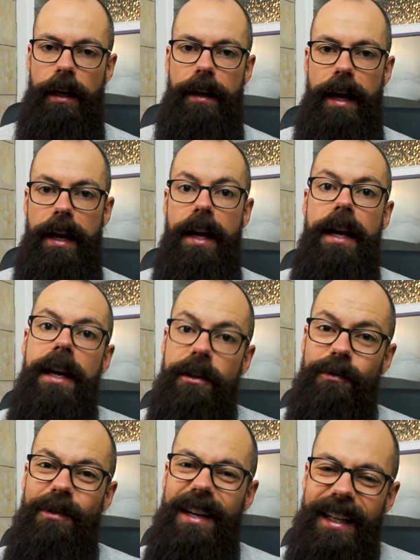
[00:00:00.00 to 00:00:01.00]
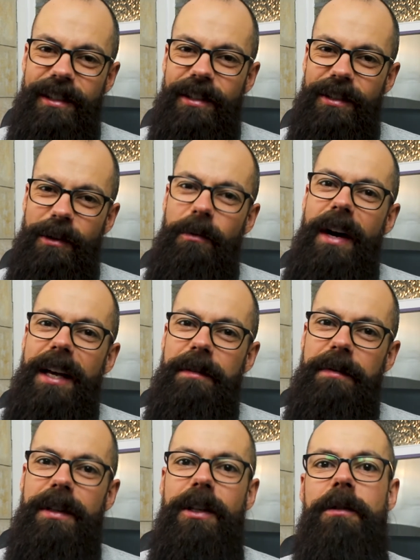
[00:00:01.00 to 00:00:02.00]
like that. It's really just a way
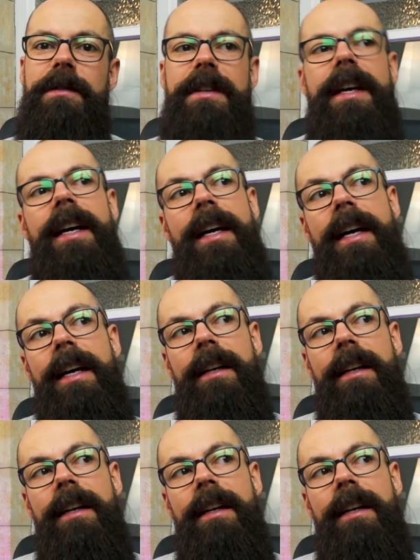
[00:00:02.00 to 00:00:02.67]
for you to